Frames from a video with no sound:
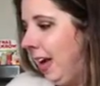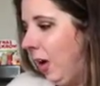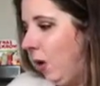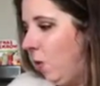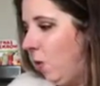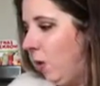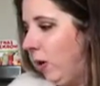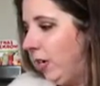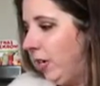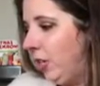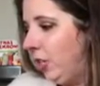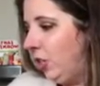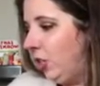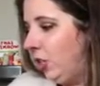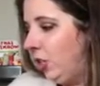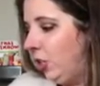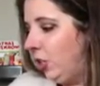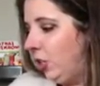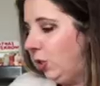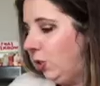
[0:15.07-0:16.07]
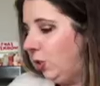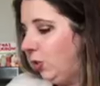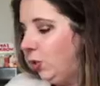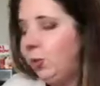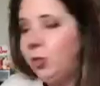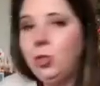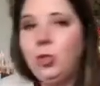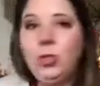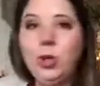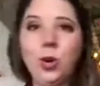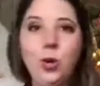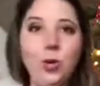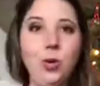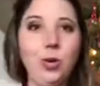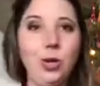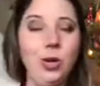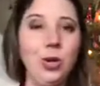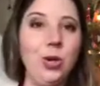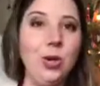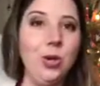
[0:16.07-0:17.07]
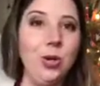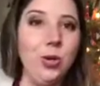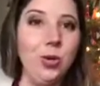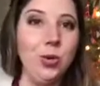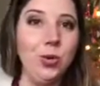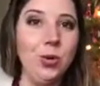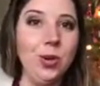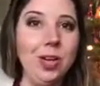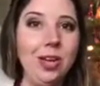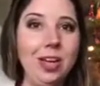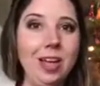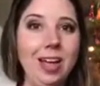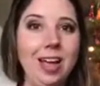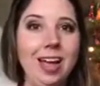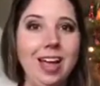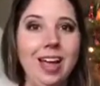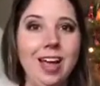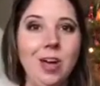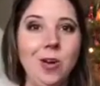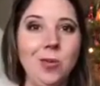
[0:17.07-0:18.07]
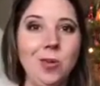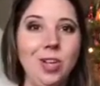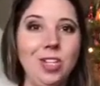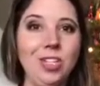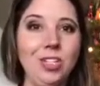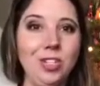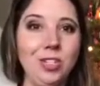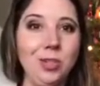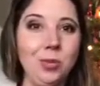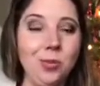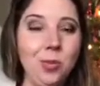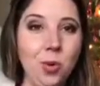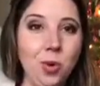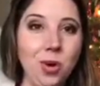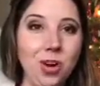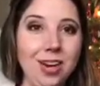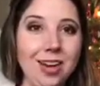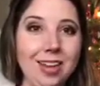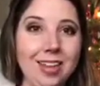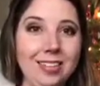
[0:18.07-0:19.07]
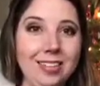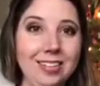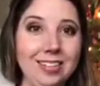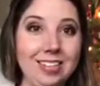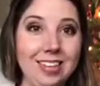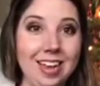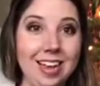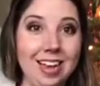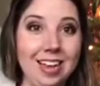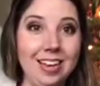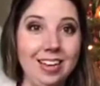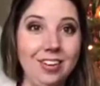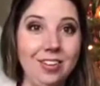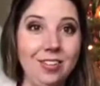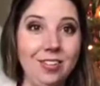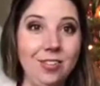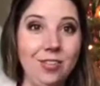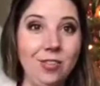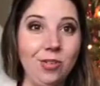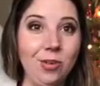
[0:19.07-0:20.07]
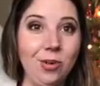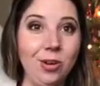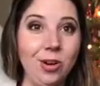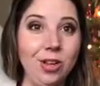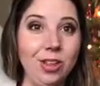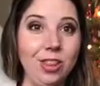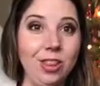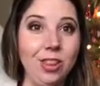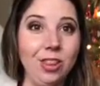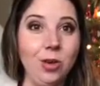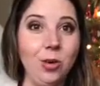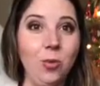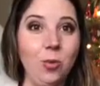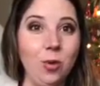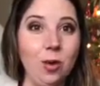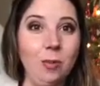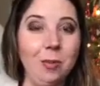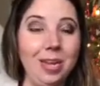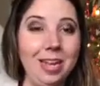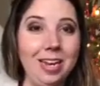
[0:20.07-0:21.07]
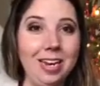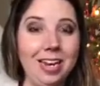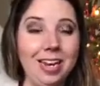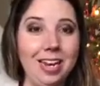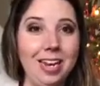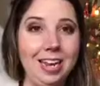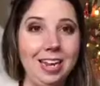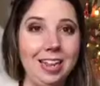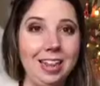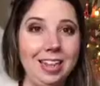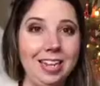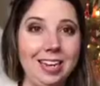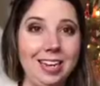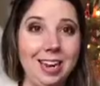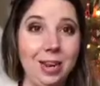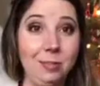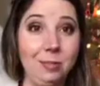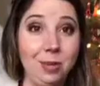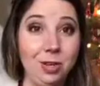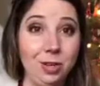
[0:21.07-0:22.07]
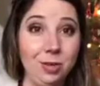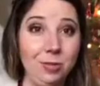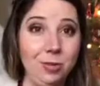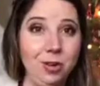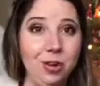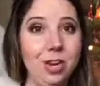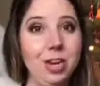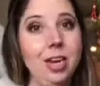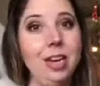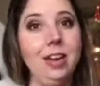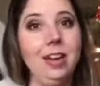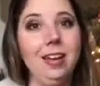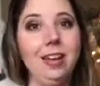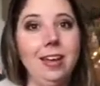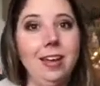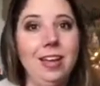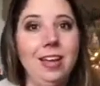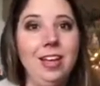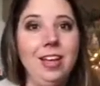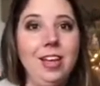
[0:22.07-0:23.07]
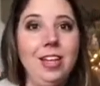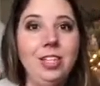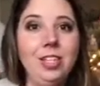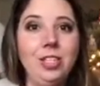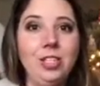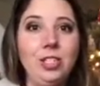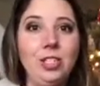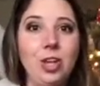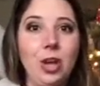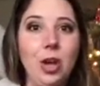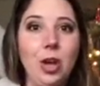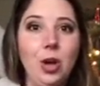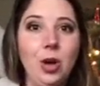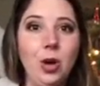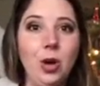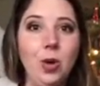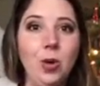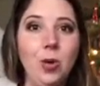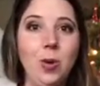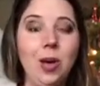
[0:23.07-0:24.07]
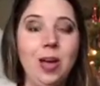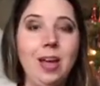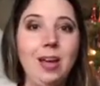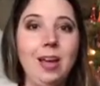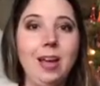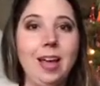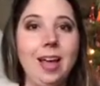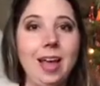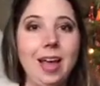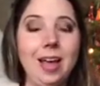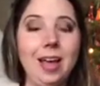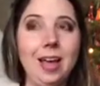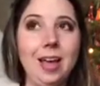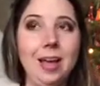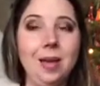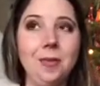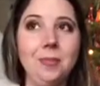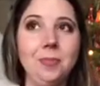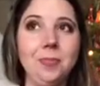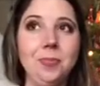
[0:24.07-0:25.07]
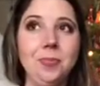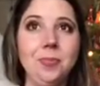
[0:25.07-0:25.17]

I wanted to show you what your support has done for the women in the Nampa community. So I